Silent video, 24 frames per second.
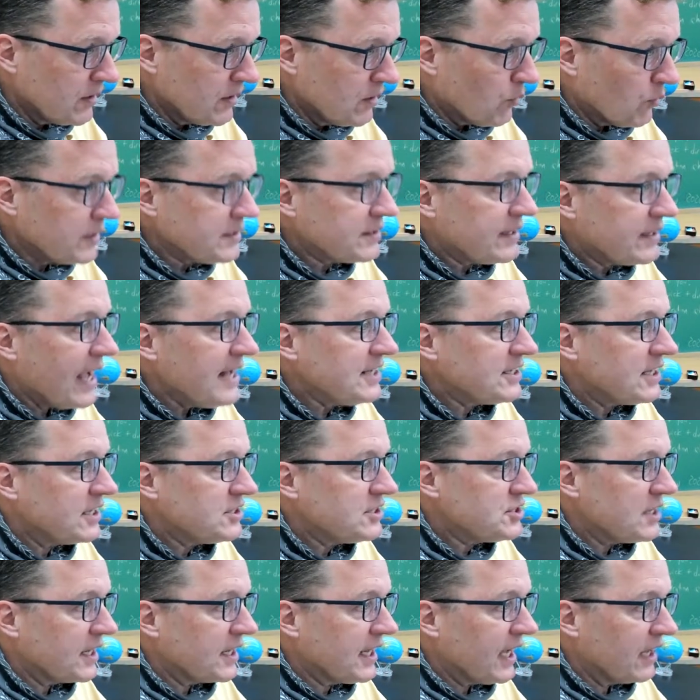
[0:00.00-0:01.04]
What date
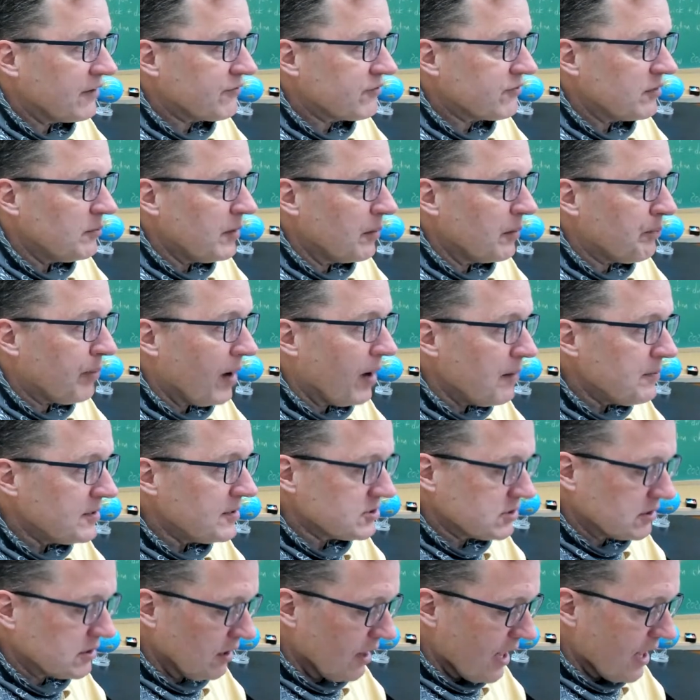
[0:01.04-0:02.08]
did she get from the
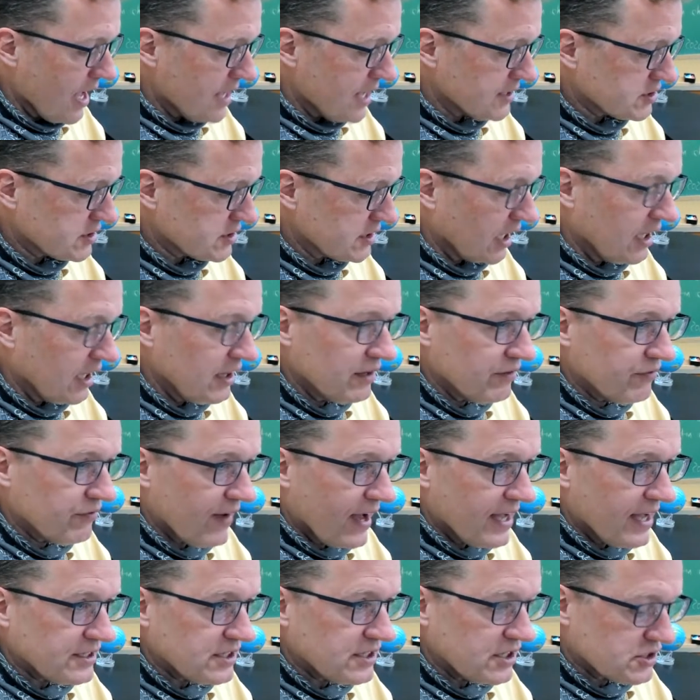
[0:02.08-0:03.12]
pumice clasts in the
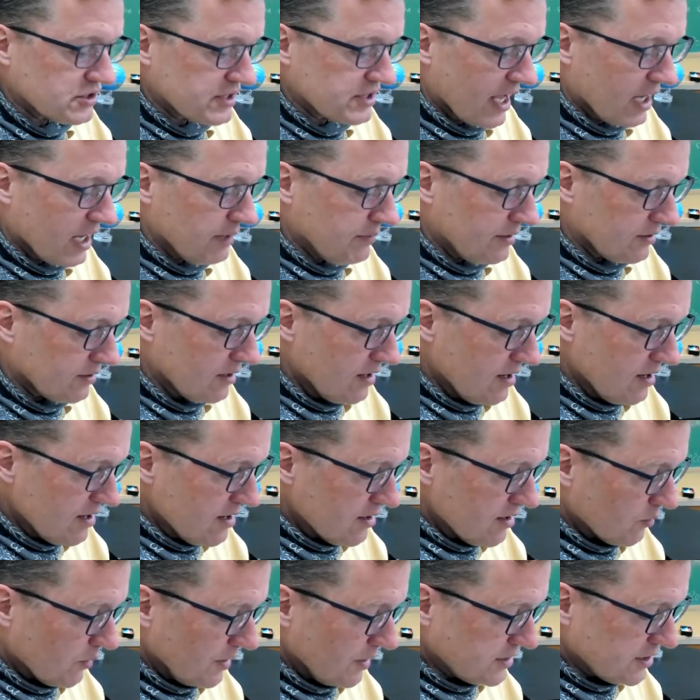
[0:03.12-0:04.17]
Vantage sediment,
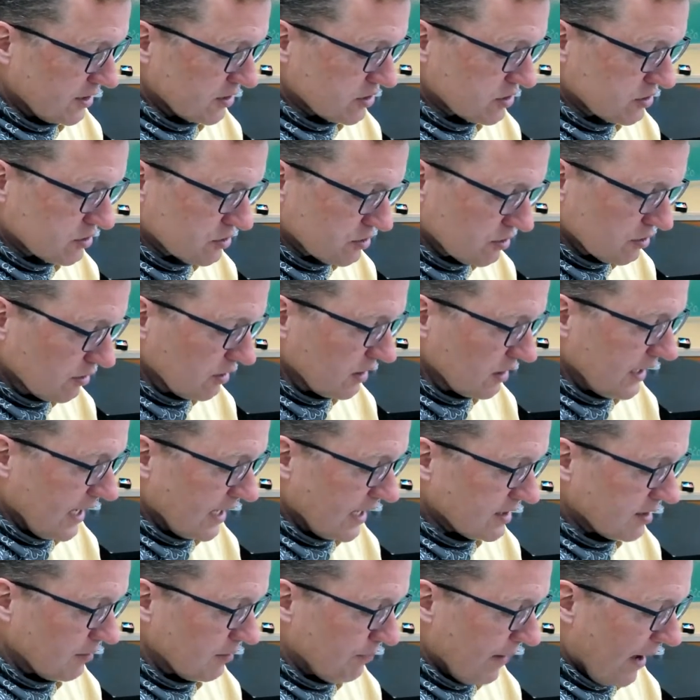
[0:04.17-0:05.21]
which is truly
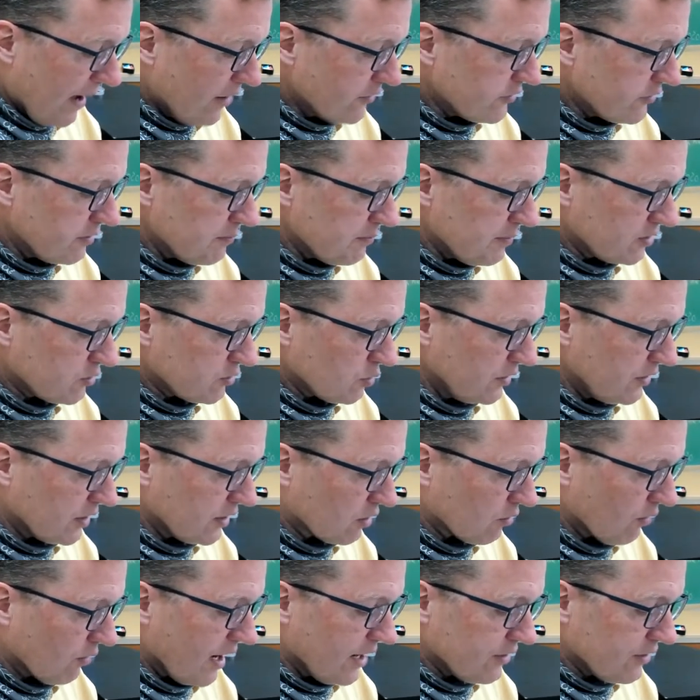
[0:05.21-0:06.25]
at the boundary between the
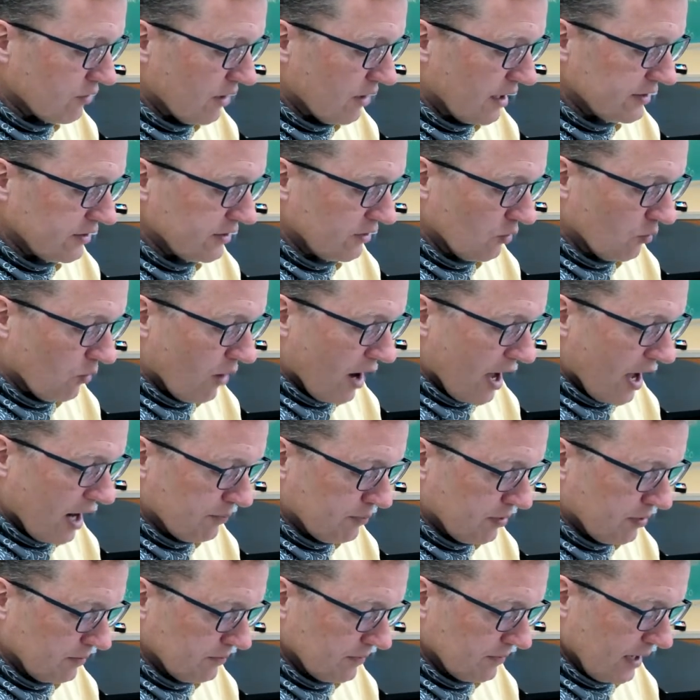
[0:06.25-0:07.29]
Grand Ronde and the
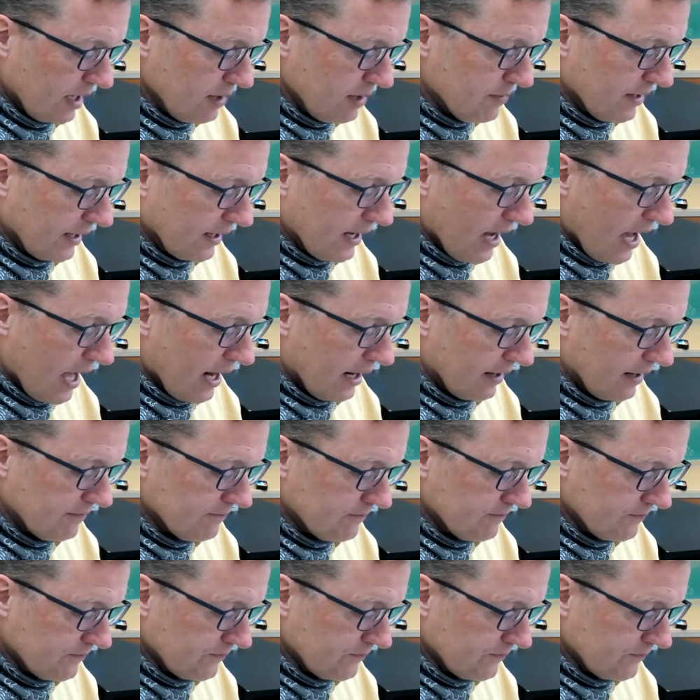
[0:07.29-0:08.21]
Wanapum? Anybody got it?